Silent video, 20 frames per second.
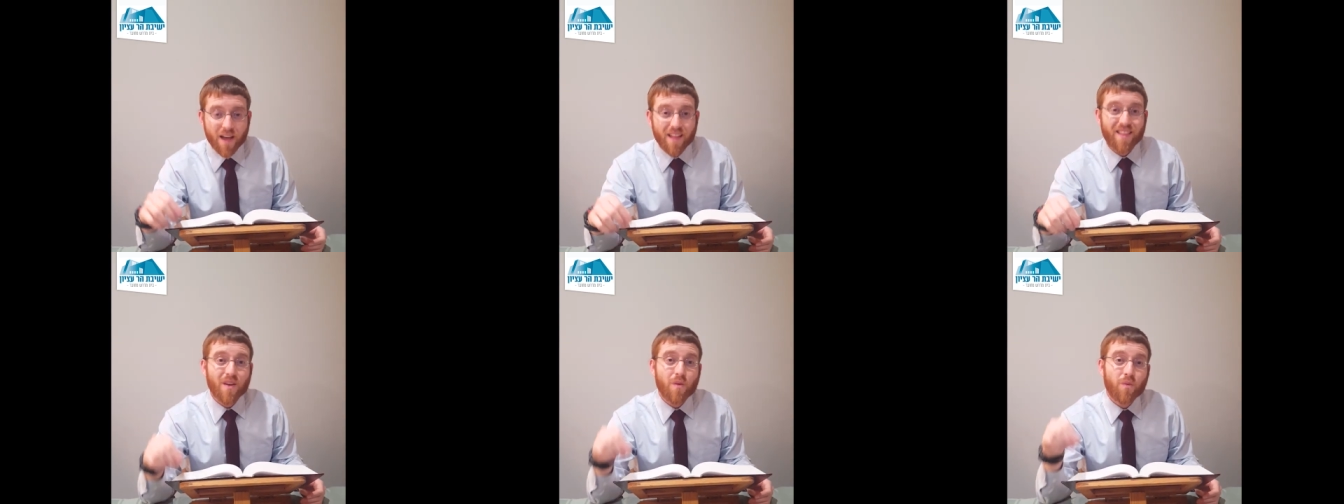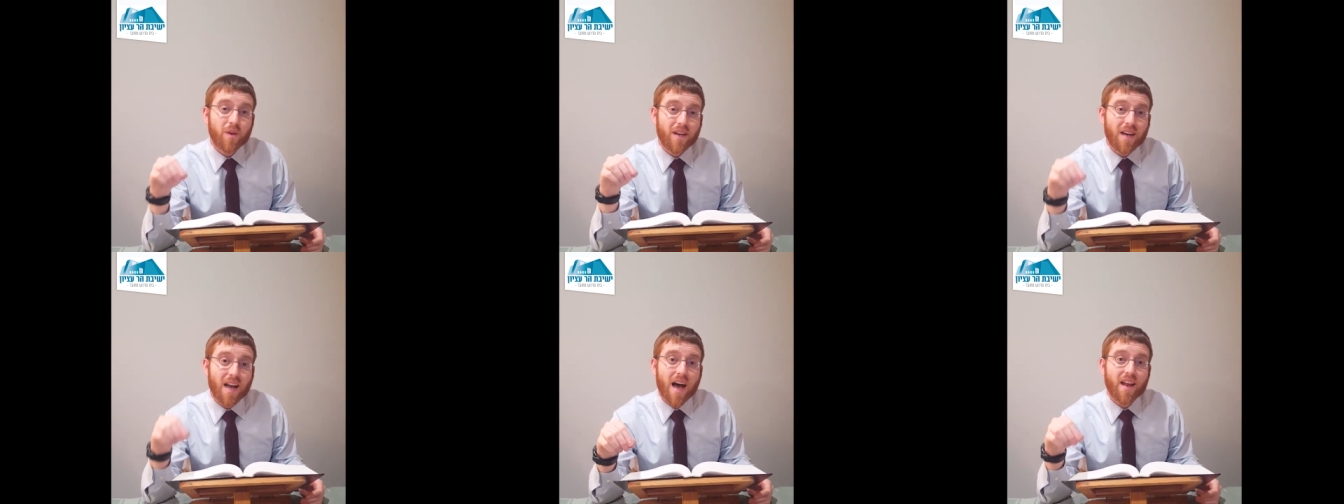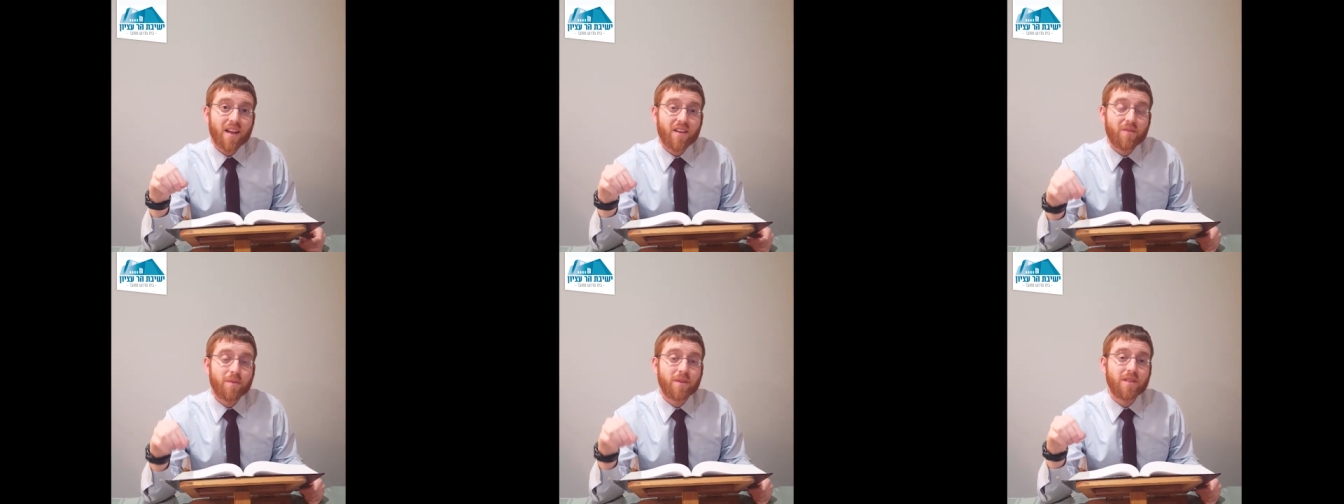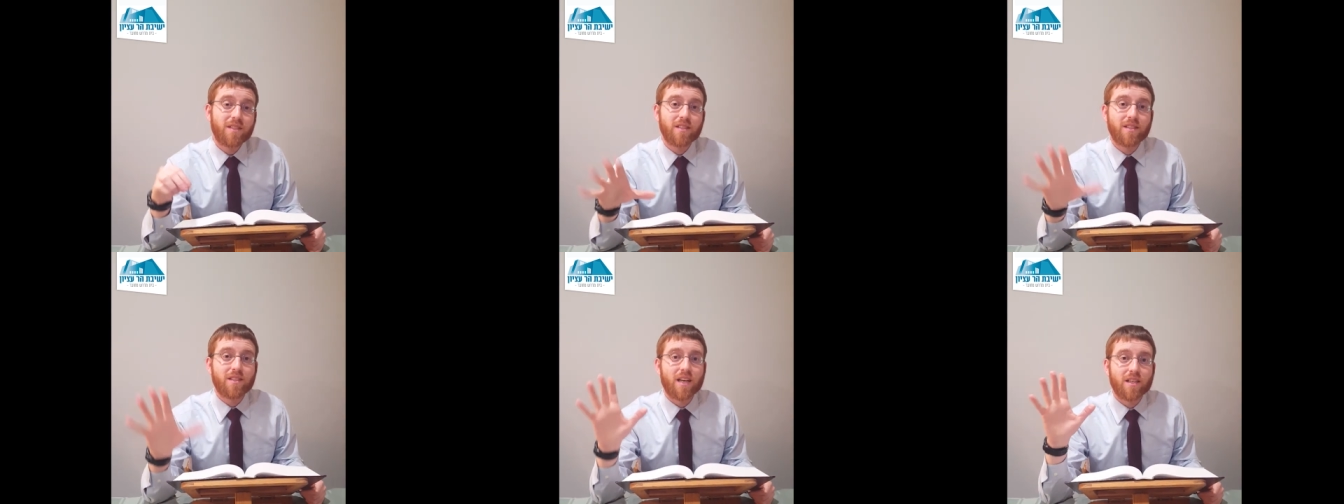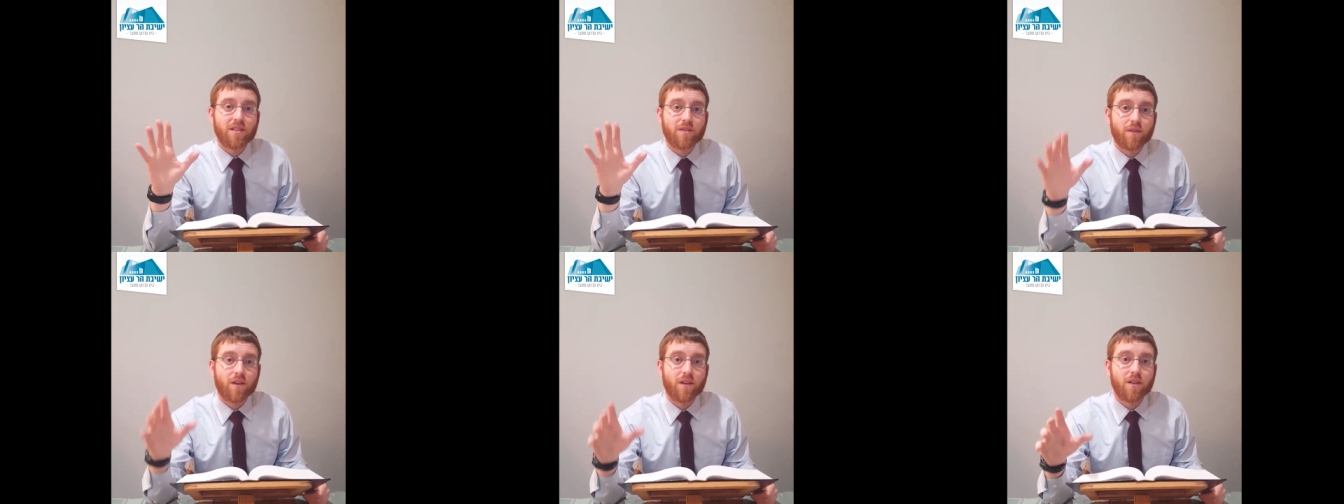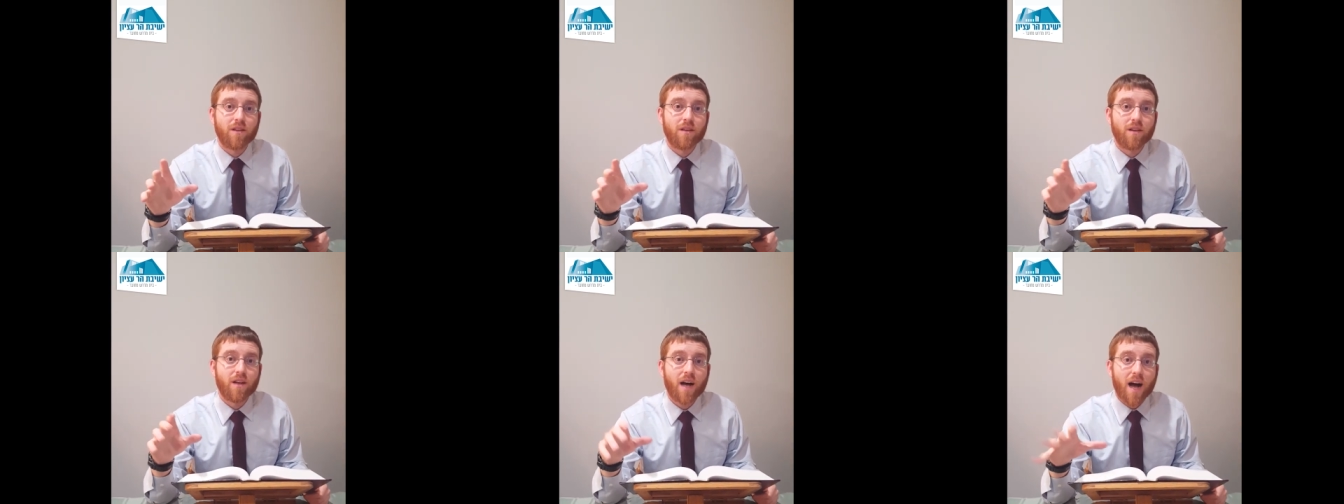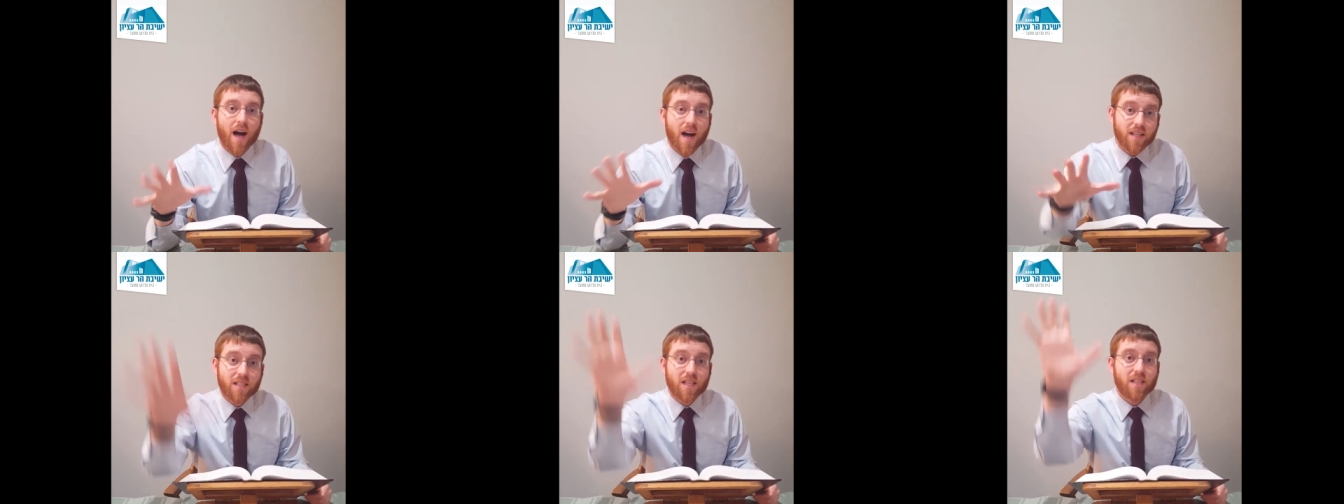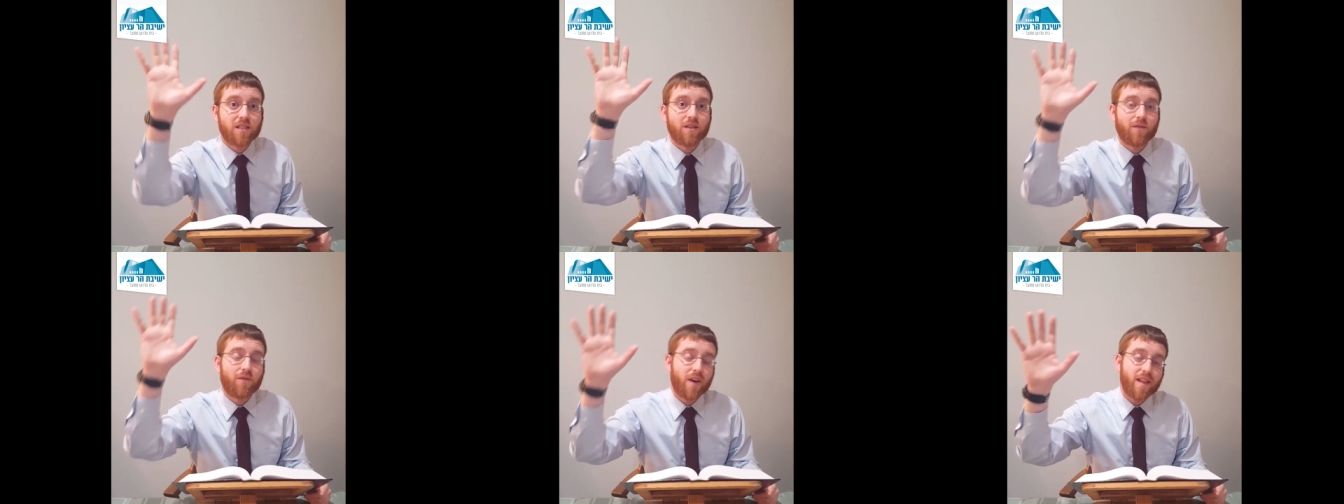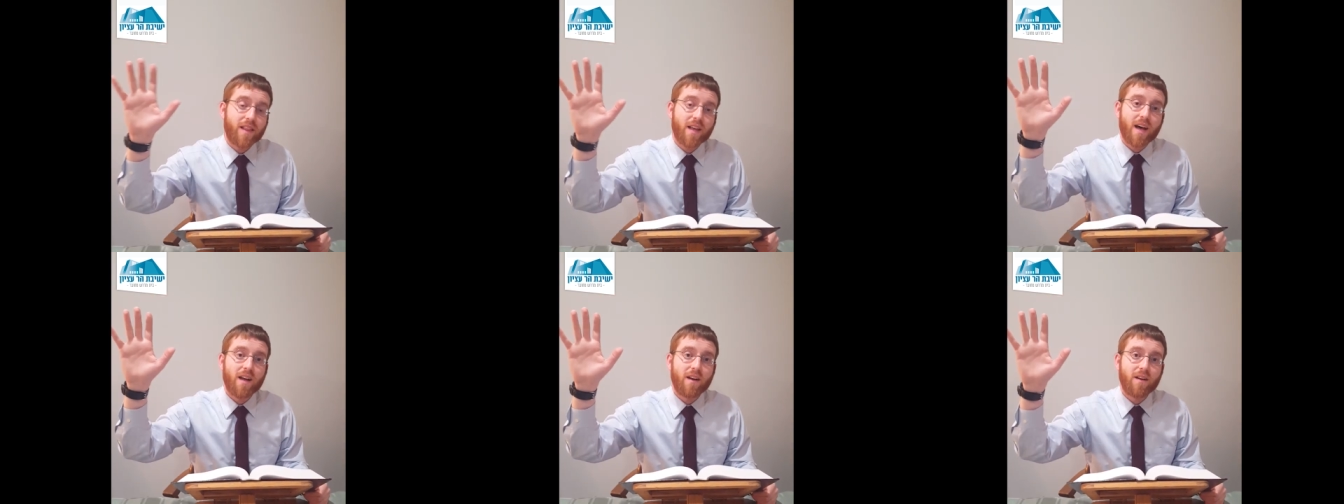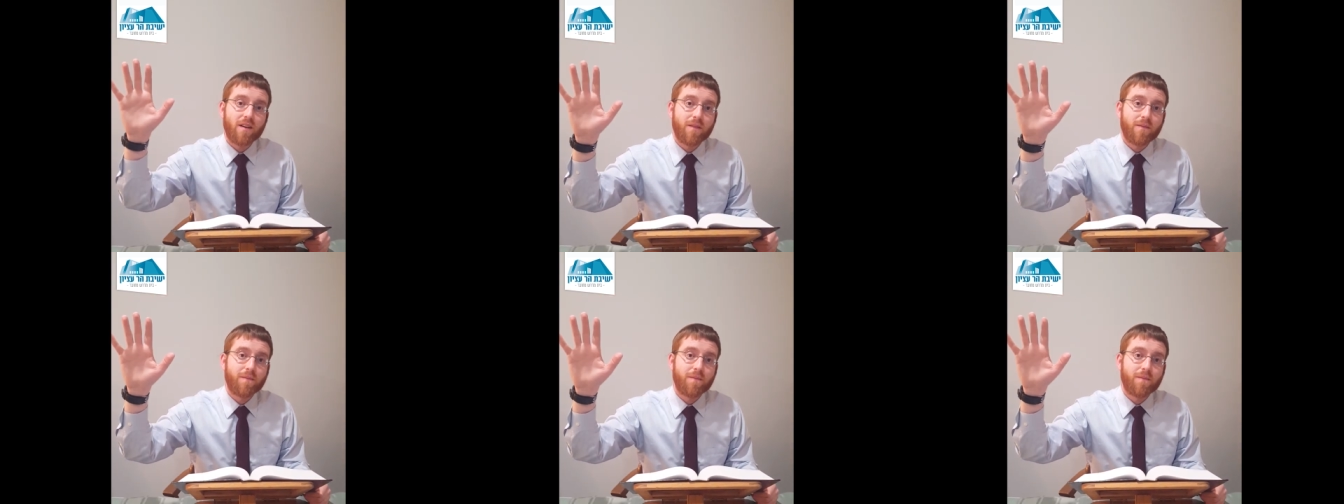they would not have been successful. I testify that,